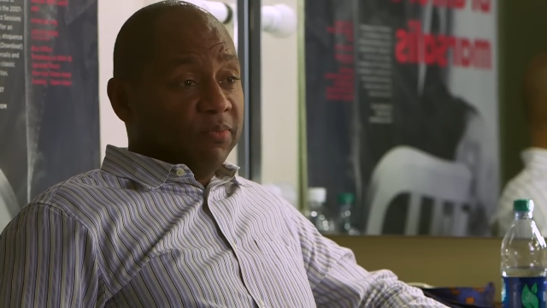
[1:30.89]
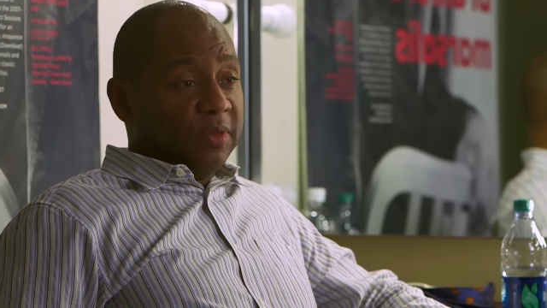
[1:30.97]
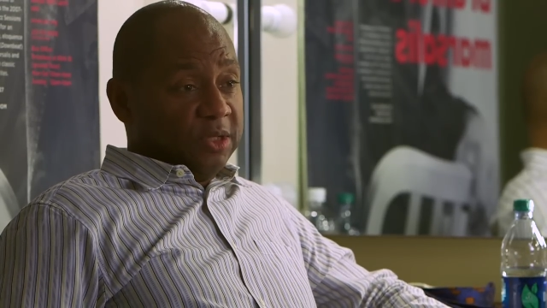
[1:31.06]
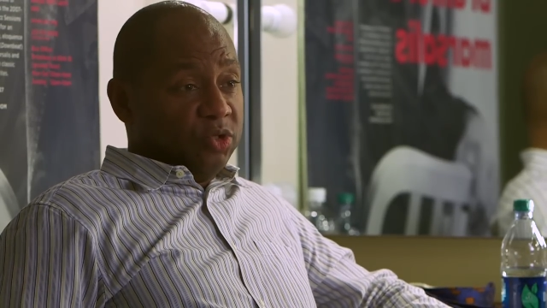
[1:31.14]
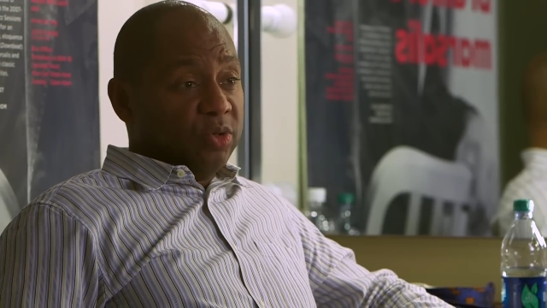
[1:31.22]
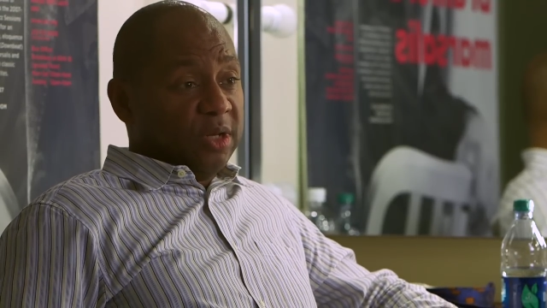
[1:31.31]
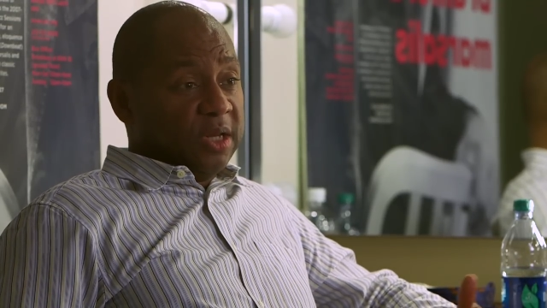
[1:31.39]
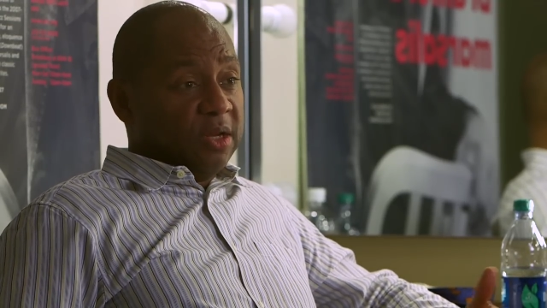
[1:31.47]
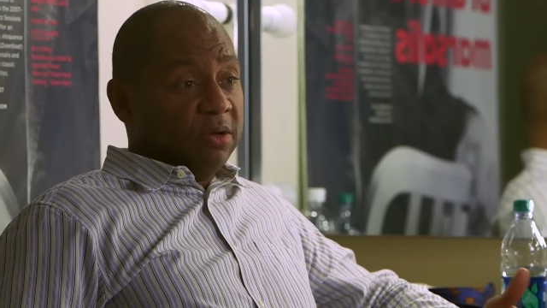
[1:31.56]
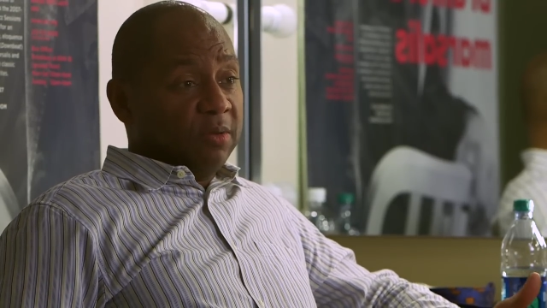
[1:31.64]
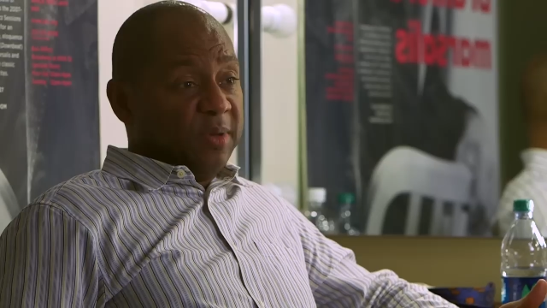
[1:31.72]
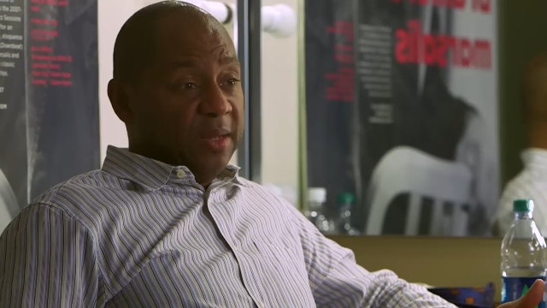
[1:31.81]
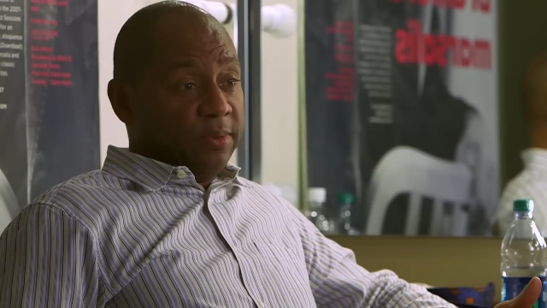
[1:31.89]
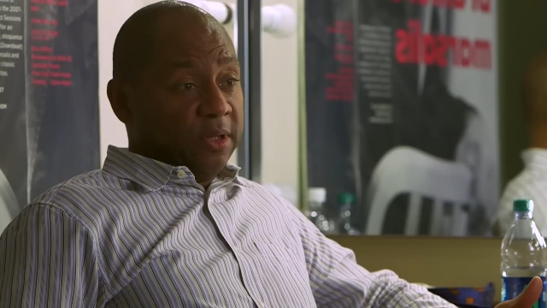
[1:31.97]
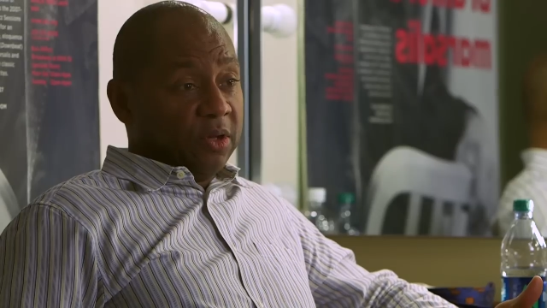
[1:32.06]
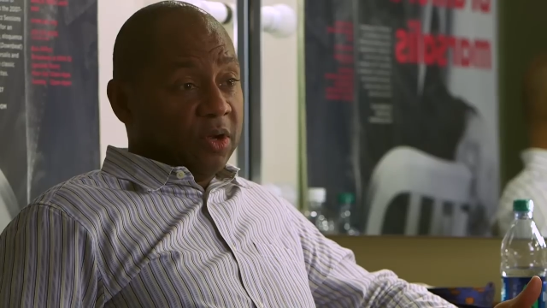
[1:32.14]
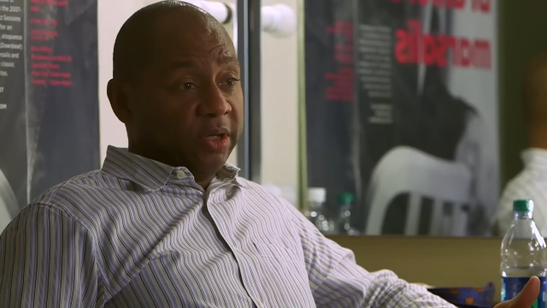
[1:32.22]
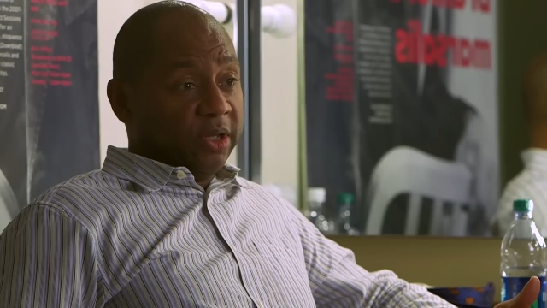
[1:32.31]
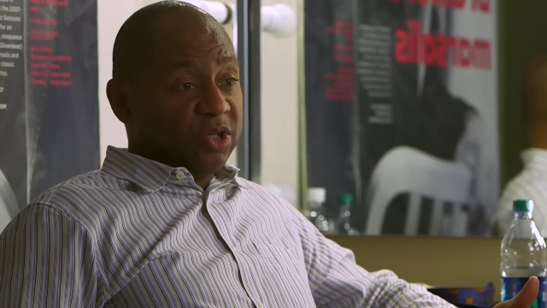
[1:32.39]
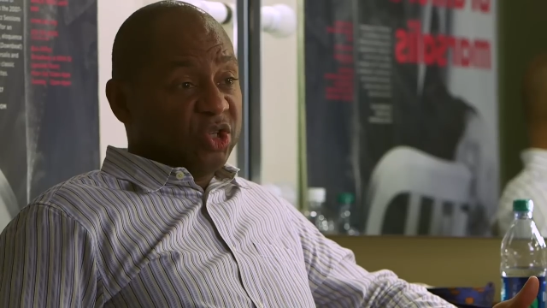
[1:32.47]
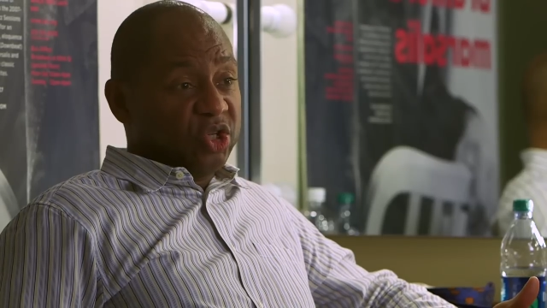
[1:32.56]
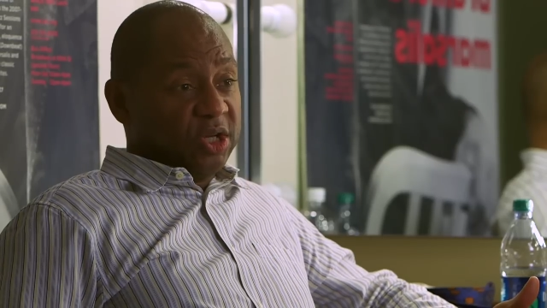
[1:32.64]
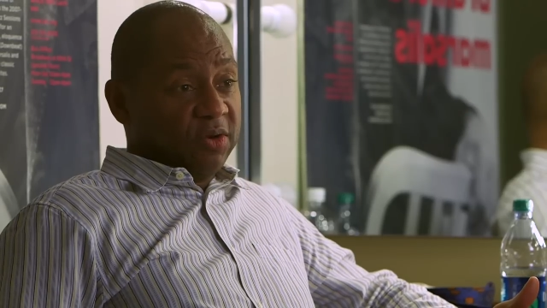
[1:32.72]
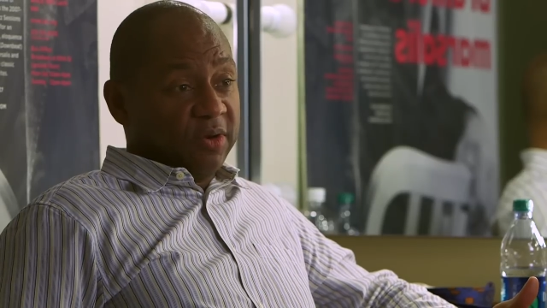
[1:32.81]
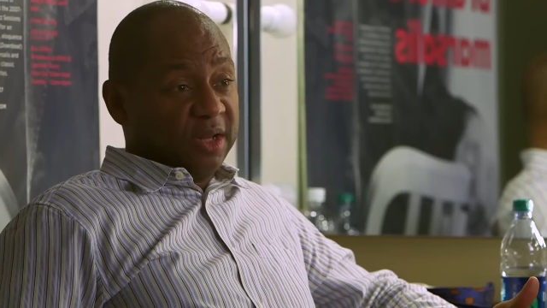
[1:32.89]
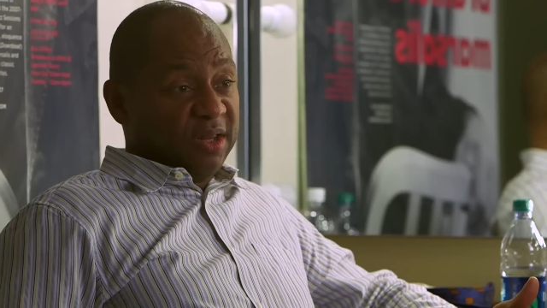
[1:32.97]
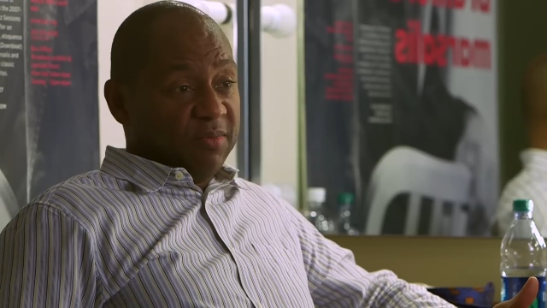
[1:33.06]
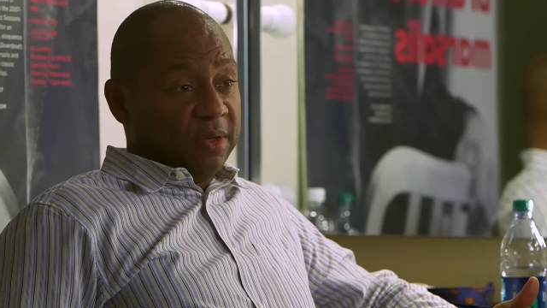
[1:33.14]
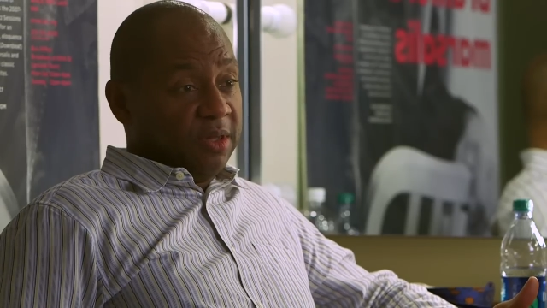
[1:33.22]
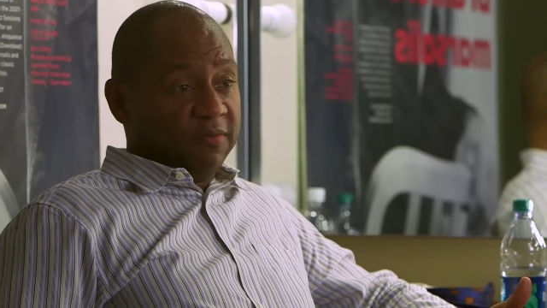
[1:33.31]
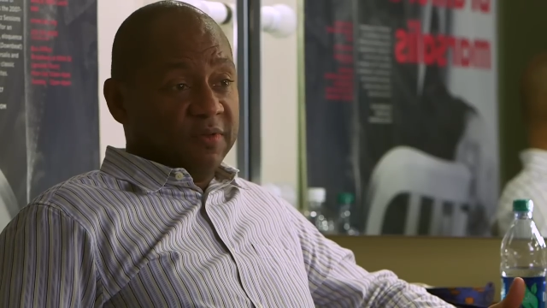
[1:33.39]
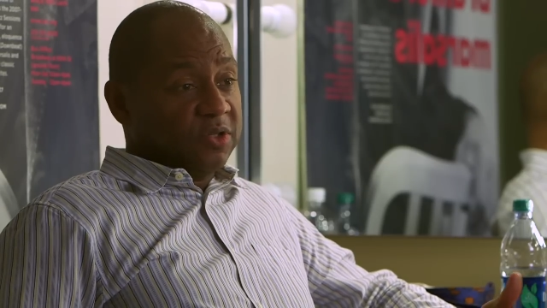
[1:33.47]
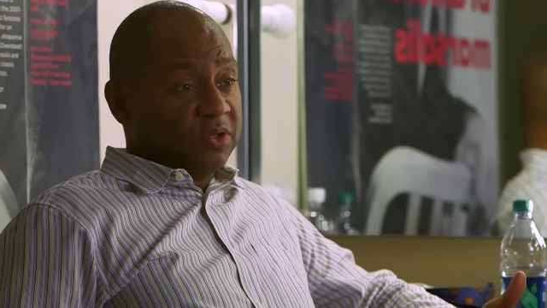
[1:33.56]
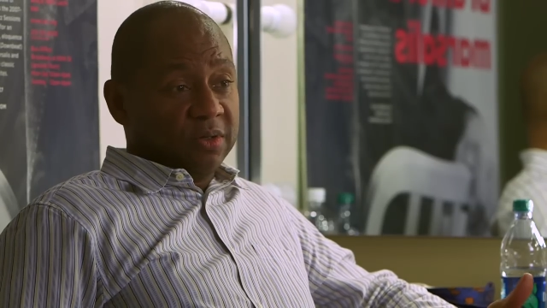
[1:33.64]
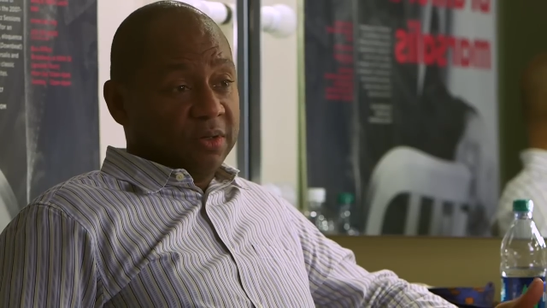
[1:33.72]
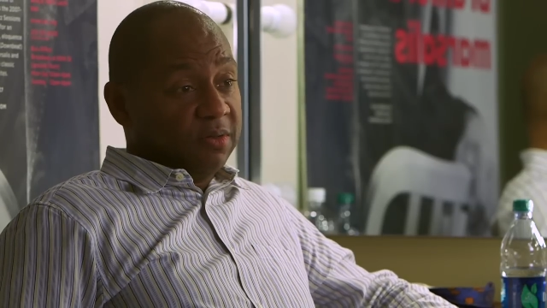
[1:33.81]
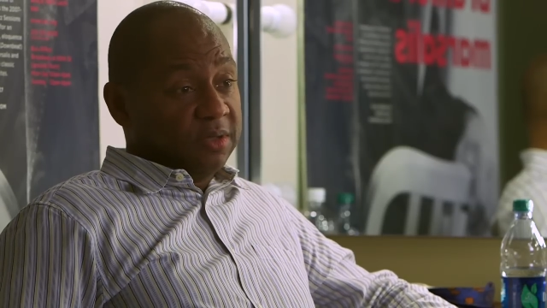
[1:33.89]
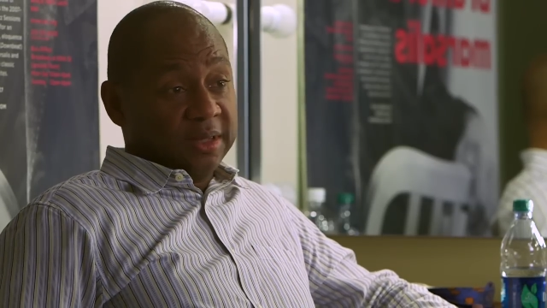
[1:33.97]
things, you can hear the people in the audience cheering in the middle of his solos.